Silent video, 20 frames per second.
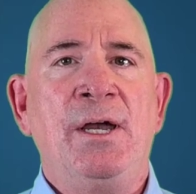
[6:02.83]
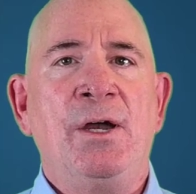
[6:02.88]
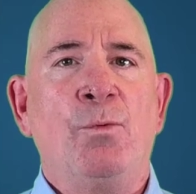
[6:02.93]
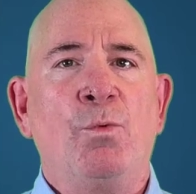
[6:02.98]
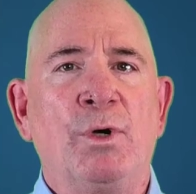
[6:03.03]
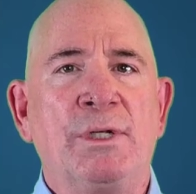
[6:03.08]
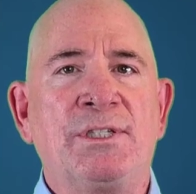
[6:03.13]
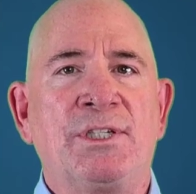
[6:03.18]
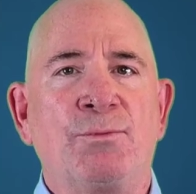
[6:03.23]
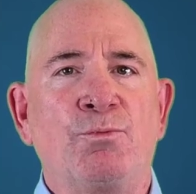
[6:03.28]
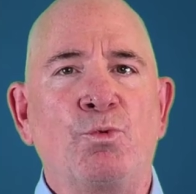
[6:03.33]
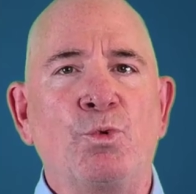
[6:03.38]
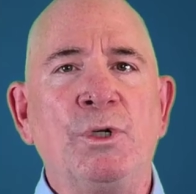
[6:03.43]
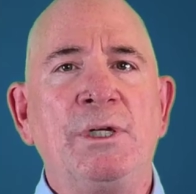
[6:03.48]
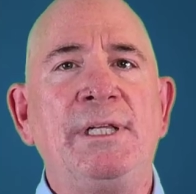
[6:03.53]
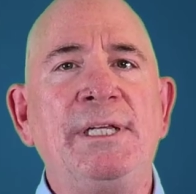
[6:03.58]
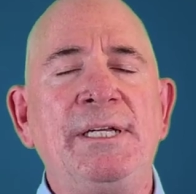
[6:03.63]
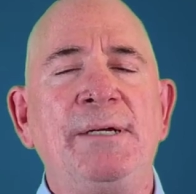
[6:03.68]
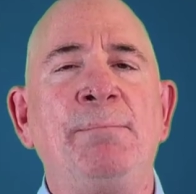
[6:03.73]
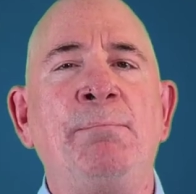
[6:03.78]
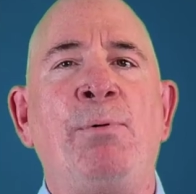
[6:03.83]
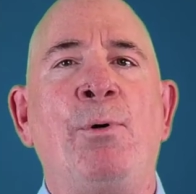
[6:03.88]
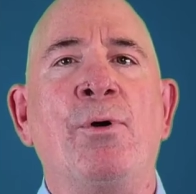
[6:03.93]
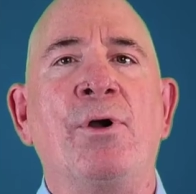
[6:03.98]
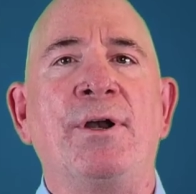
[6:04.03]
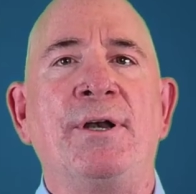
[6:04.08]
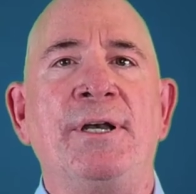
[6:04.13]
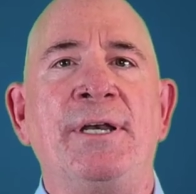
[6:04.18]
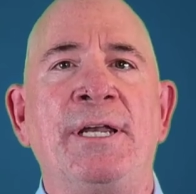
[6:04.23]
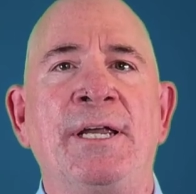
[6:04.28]
What's really
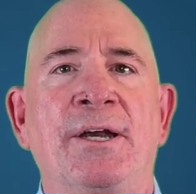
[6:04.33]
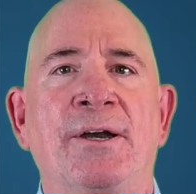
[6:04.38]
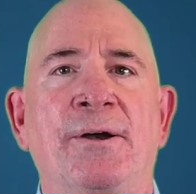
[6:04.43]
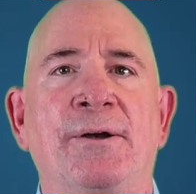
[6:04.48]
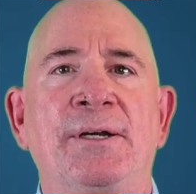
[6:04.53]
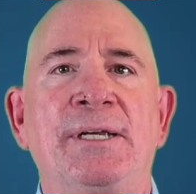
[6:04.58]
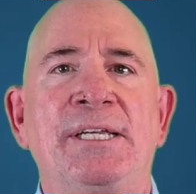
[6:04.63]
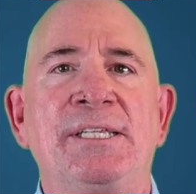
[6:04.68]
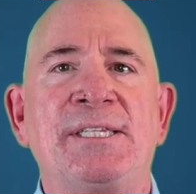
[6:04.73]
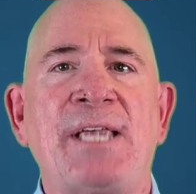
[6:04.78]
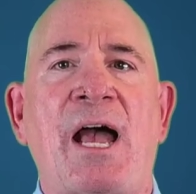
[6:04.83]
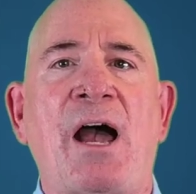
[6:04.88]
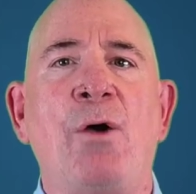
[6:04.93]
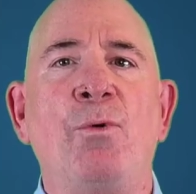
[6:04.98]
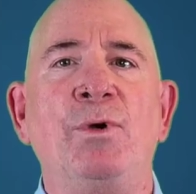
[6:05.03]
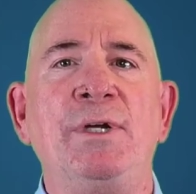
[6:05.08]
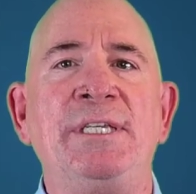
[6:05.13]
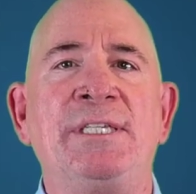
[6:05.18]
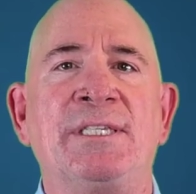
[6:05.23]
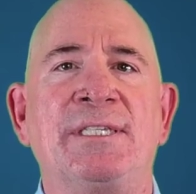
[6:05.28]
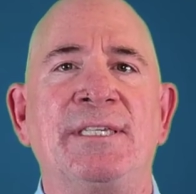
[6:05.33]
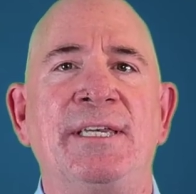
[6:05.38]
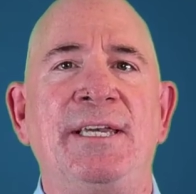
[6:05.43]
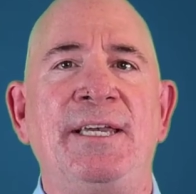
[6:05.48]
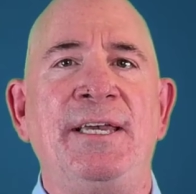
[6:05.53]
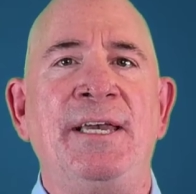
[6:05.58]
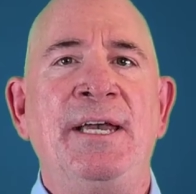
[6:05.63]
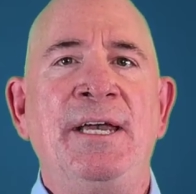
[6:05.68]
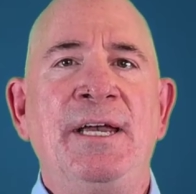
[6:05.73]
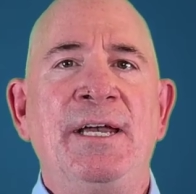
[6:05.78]
important here is how we
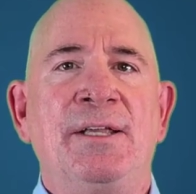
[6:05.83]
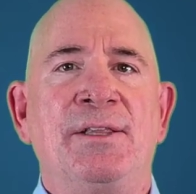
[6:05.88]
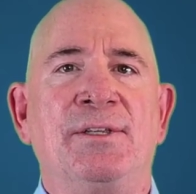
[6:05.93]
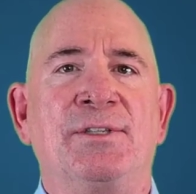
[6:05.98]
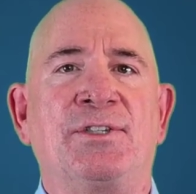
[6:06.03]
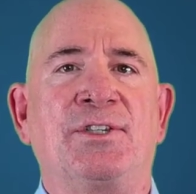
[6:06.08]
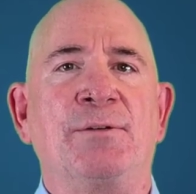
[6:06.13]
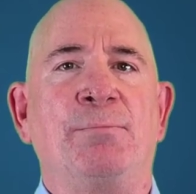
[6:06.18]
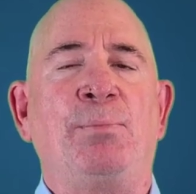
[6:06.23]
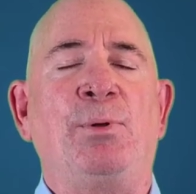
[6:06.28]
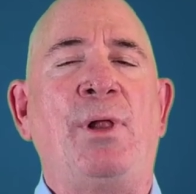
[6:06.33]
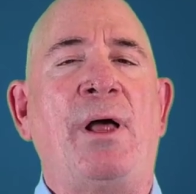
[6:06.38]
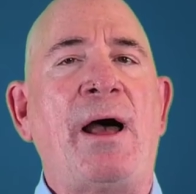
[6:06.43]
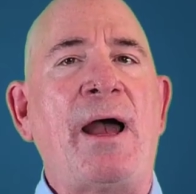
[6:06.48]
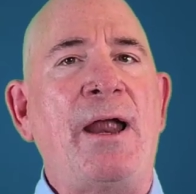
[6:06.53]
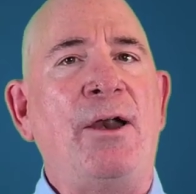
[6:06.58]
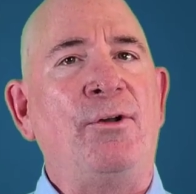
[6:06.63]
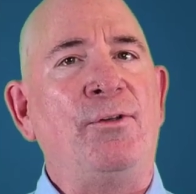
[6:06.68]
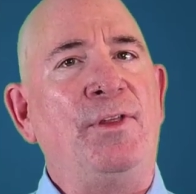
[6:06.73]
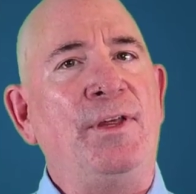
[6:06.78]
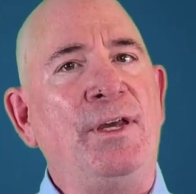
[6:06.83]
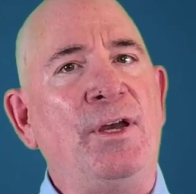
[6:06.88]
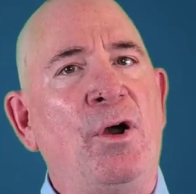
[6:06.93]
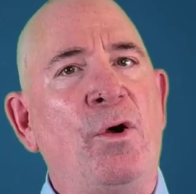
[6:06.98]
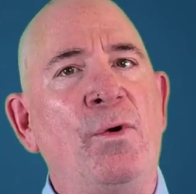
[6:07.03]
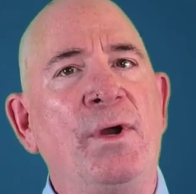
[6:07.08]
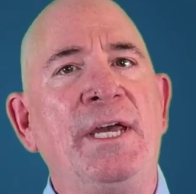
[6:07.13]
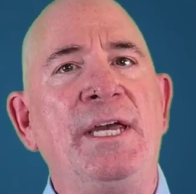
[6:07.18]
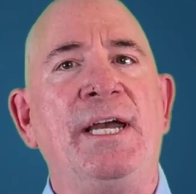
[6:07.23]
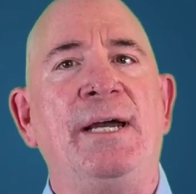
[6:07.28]
see the supplier, the
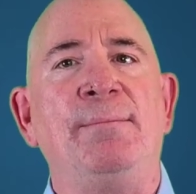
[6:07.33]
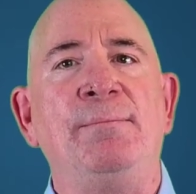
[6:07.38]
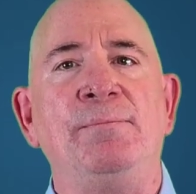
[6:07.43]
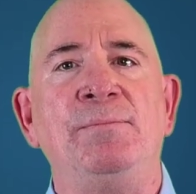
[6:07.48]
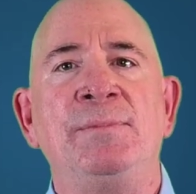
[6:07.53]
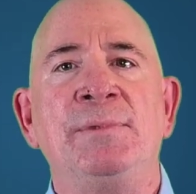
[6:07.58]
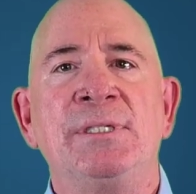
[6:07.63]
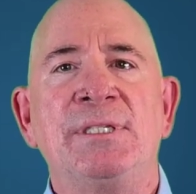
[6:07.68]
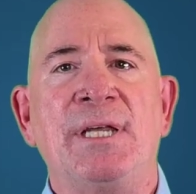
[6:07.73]
OEM,